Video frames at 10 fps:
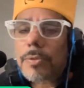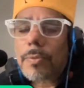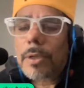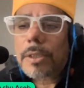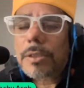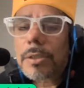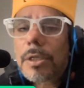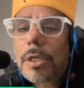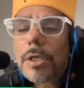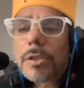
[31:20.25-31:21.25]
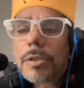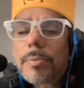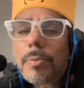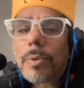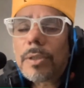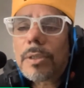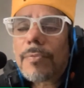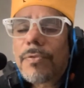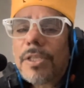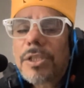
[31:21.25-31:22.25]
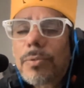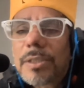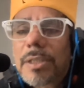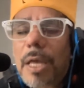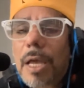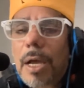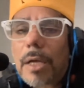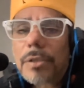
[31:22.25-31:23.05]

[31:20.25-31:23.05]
We wanted to the vision was there.